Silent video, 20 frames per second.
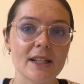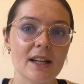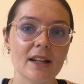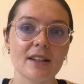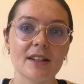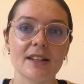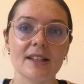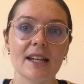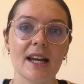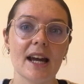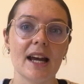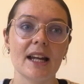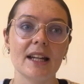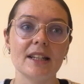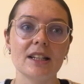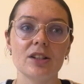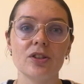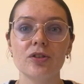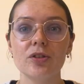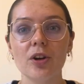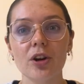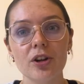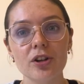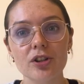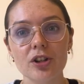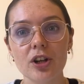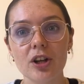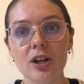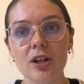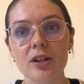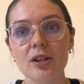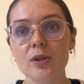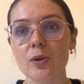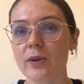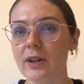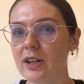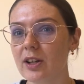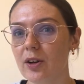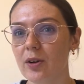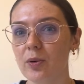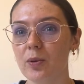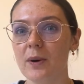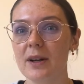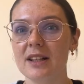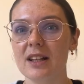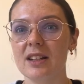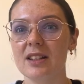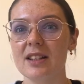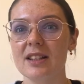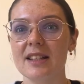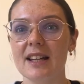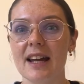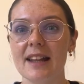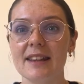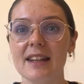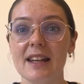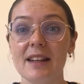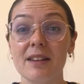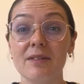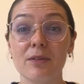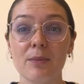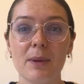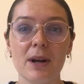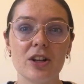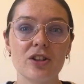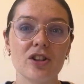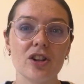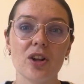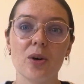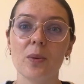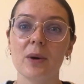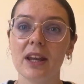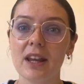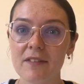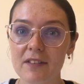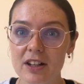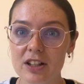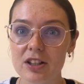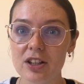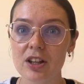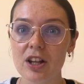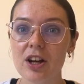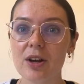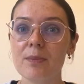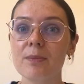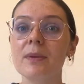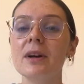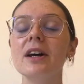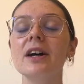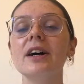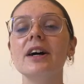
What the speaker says: understand instructions or they don't always understand the information that we're giving to them.